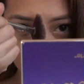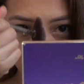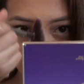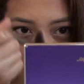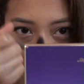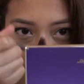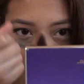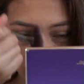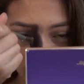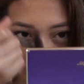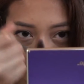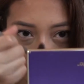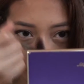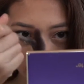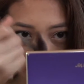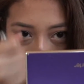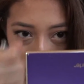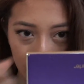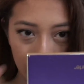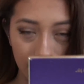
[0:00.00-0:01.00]
put a little
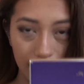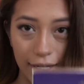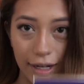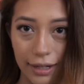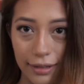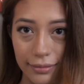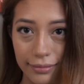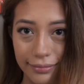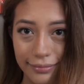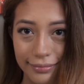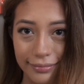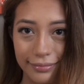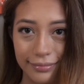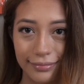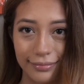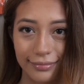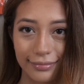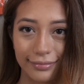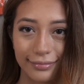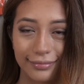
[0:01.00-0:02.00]
bit on
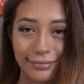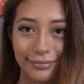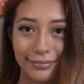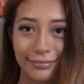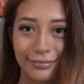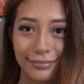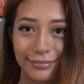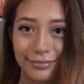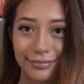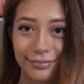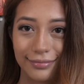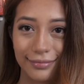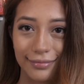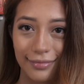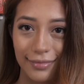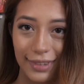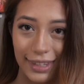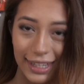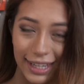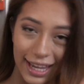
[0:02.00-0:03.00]
there.
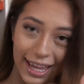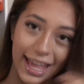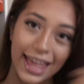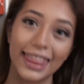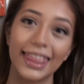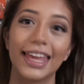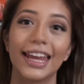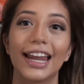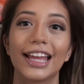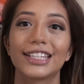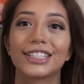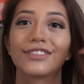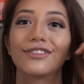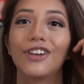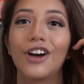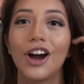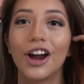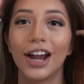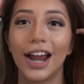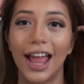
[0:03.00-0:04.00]
And then as
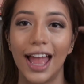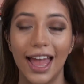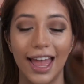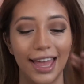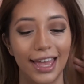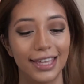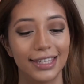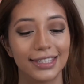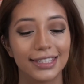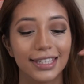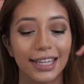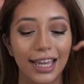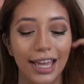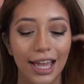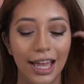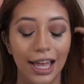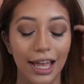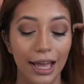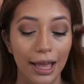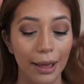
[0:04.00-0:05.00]
far as
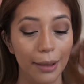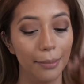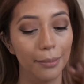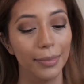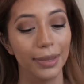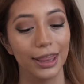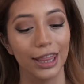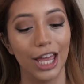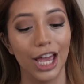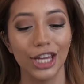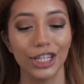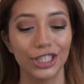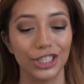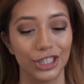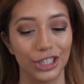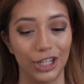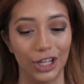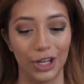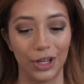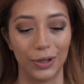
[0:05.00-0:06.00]

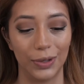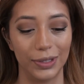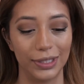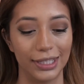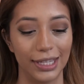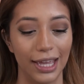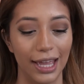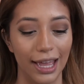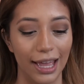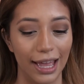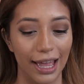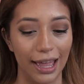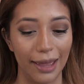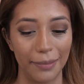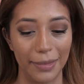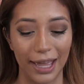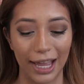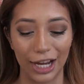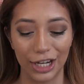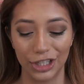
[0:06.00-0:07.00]
blush goes,
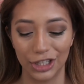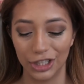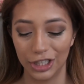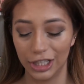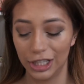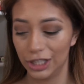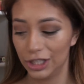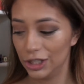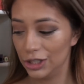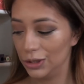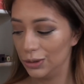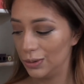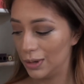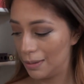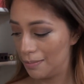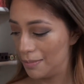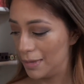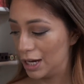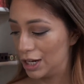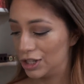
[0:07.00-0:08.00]
I'm actually going to do a
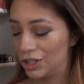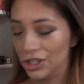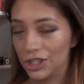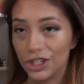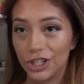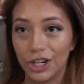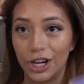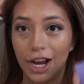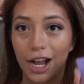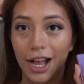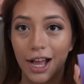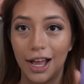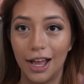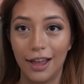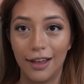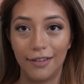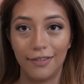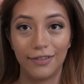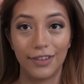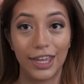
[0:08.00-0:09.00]
mixture
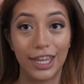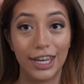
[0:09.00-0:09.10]
of